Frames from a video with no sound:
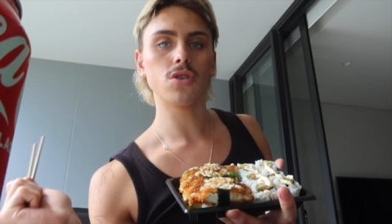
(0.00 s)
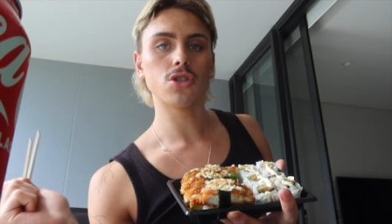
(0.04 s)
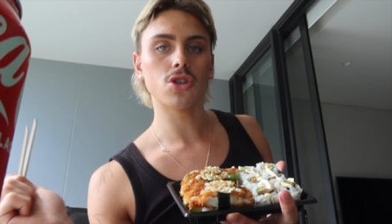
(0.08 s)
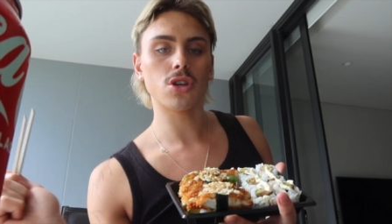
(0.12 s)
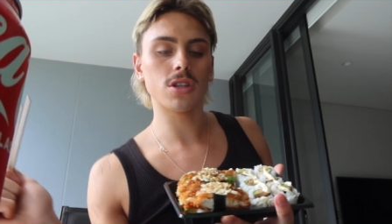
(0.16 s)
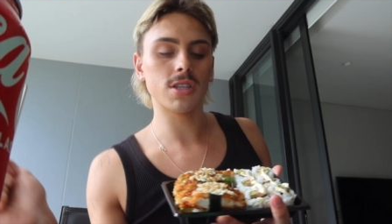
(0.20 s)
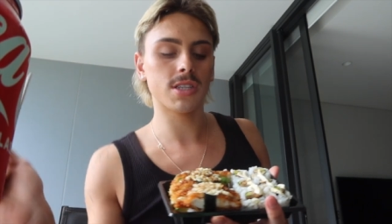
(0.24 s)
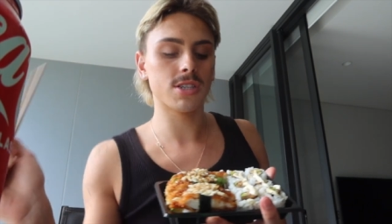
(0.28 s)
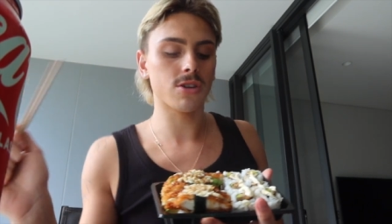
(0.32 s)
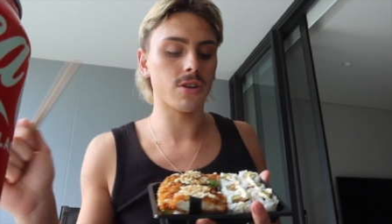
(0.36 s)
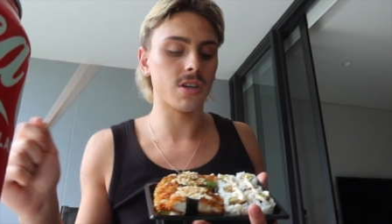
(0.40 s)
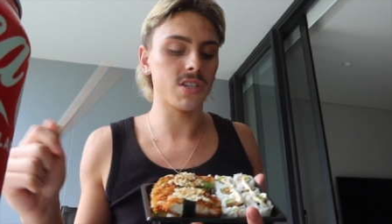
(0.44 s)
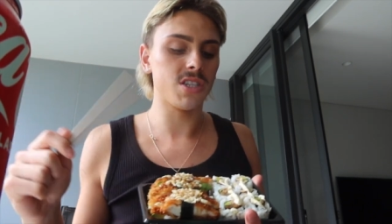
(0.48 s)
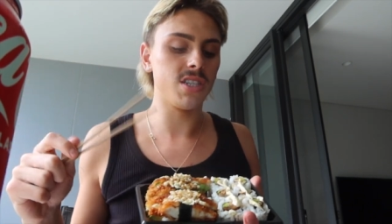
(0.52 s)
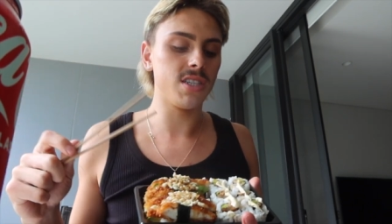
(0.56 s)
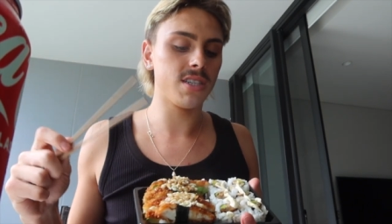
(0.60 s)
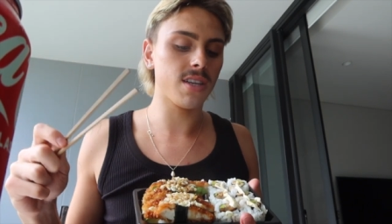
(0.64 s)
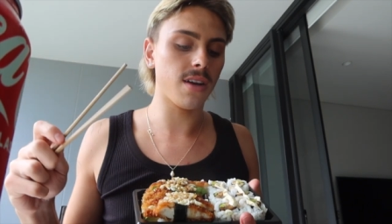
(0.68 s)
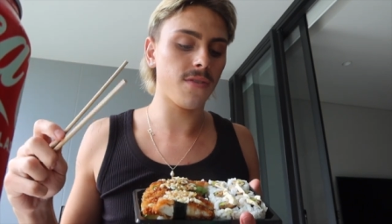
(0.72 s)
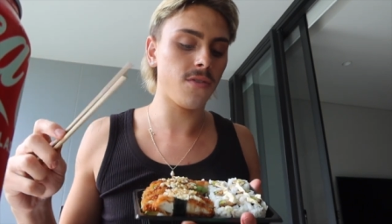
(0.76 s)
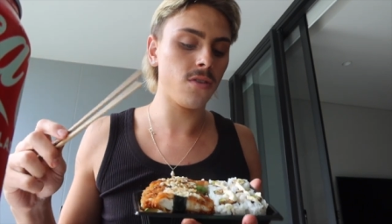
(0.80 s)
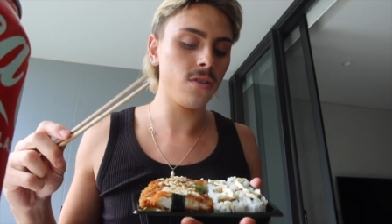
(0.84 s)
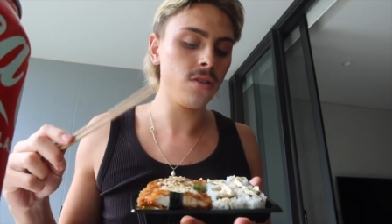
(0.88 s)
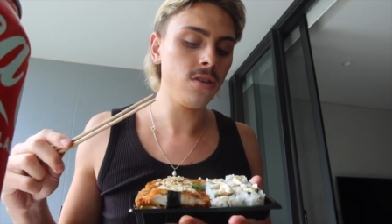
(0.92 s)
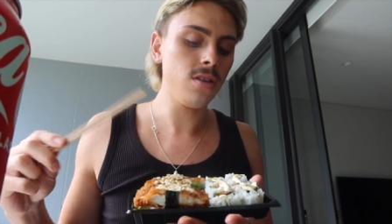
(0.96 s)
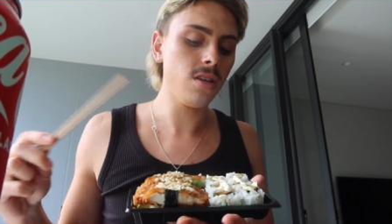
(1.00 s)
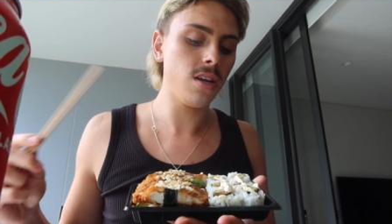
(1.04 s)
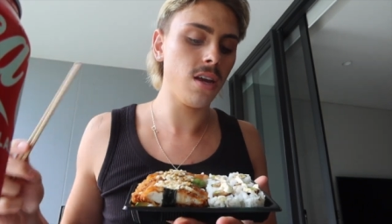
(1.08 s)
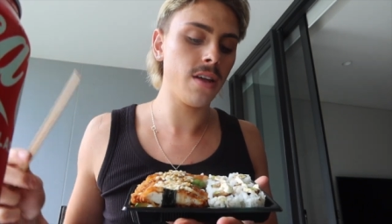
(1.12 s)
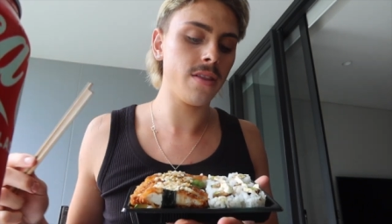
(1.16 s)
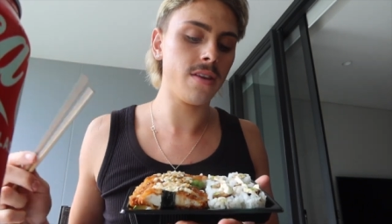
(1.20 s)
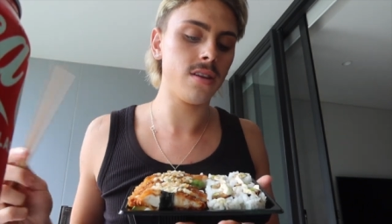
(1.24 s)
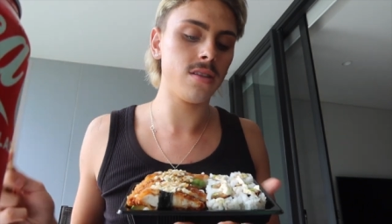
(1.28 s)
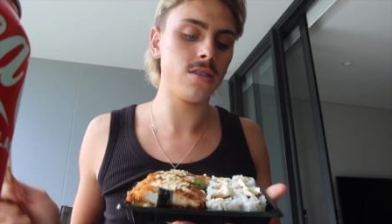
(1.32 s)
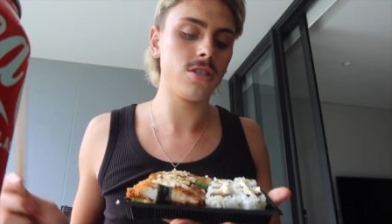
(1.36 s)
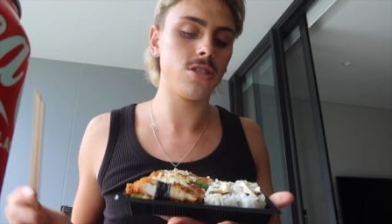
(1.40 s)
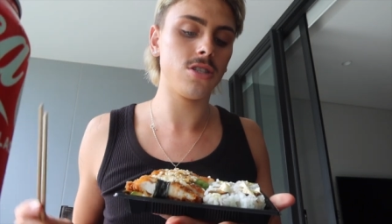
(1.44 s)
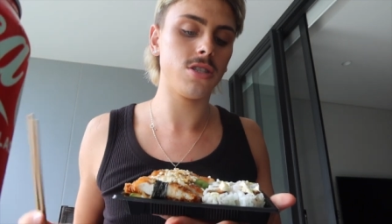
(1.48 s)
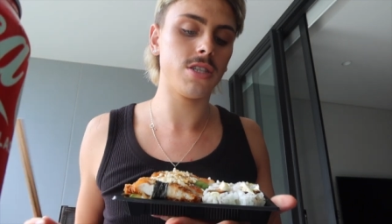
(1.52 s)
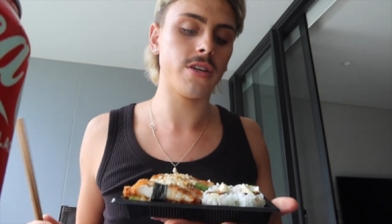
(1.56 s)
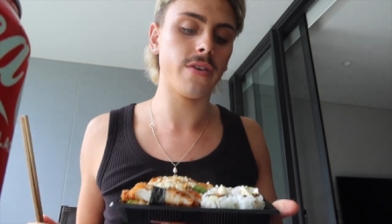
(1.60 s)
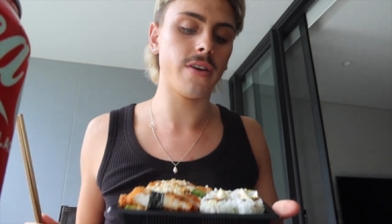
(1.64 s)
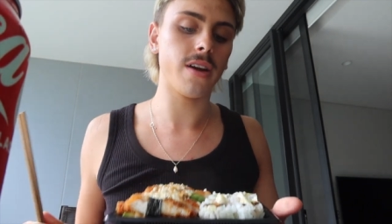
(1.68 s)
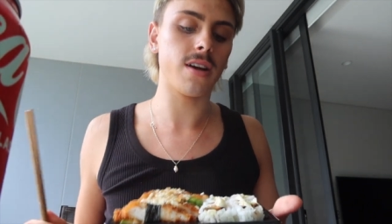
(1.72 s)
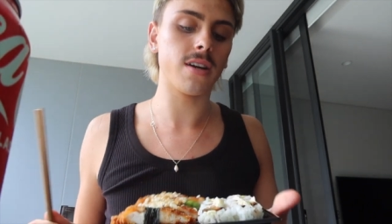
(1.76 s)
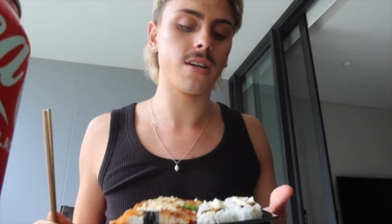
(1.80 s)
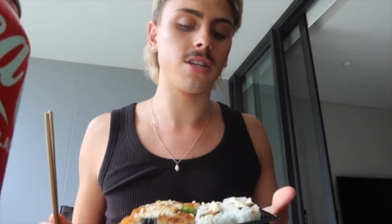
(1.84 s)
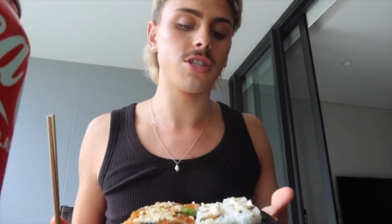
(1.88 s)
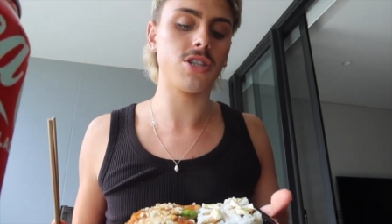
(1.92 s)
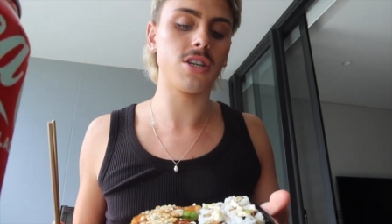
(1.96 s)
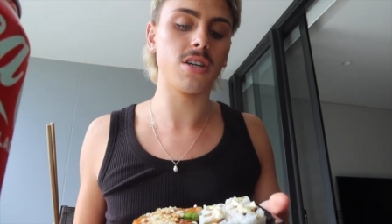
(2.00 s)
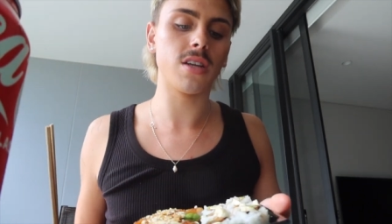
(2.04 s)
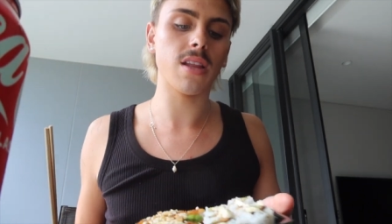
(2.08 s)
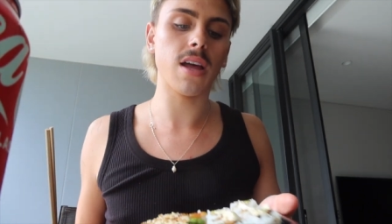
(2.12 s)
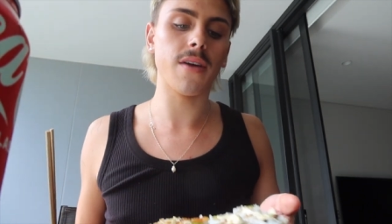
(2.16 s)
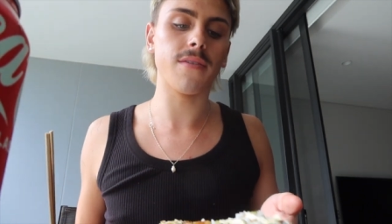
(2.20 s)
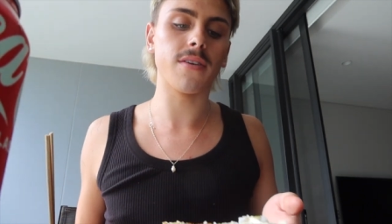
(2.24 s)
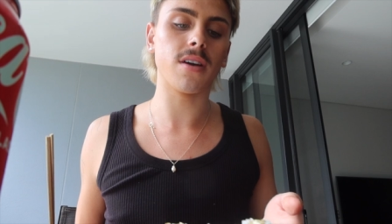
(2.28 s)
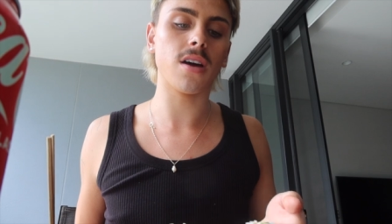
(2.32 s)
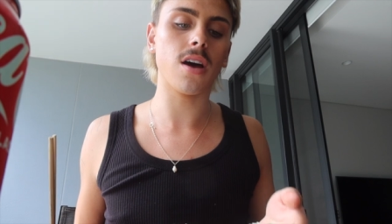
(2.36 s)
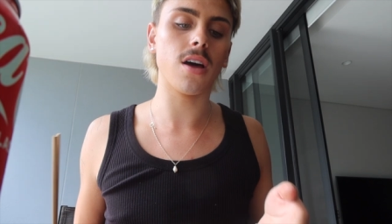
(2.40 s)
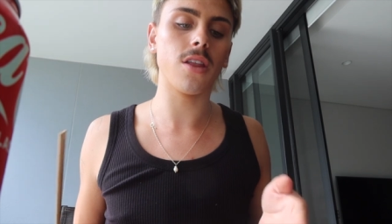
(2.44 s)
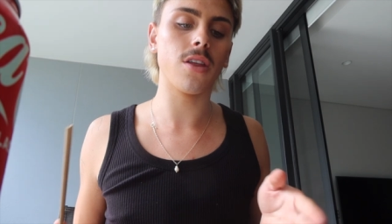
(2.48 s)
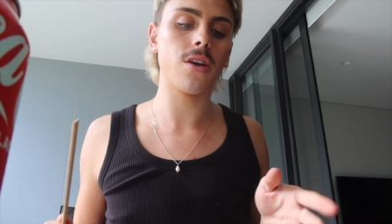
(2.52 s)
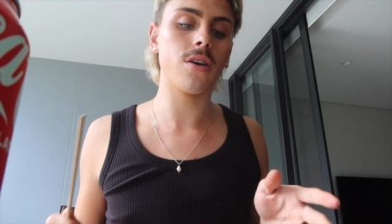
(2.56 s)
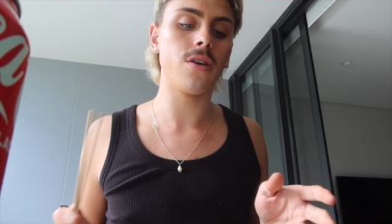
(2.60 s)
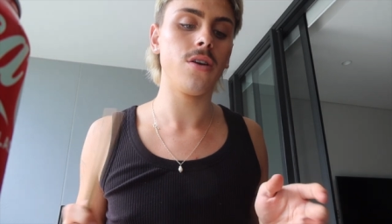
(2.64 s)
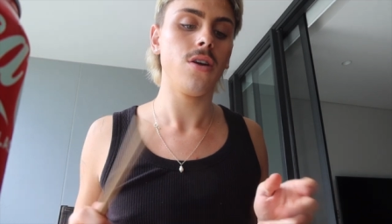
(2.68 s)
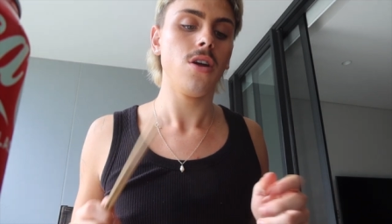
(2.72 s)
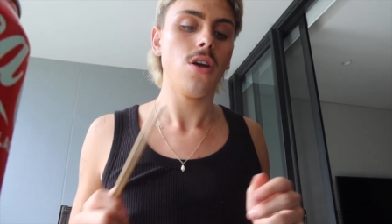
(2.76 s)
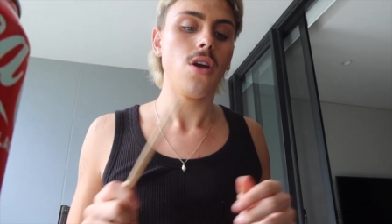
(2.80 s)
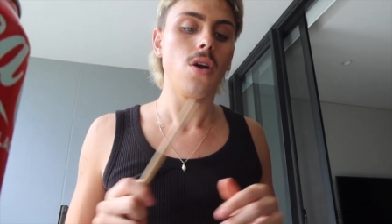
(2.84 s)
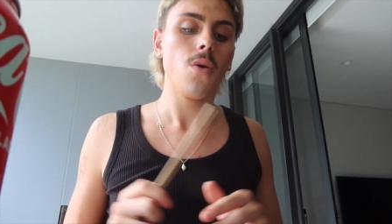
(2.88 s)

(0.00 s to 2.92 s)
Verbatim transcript: It's got this crunchy stuff on it, and then teriyaki chicken avocado